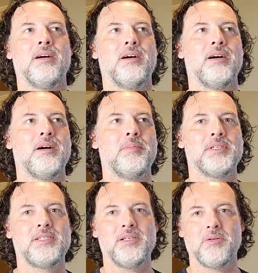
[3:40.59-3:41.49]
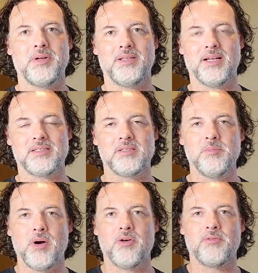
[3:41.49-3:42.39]
but still get that
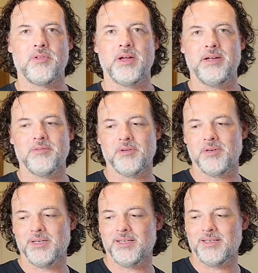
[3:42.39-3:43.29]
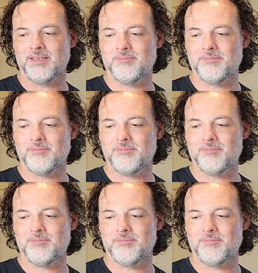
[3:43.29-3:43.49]
smoke flavor and,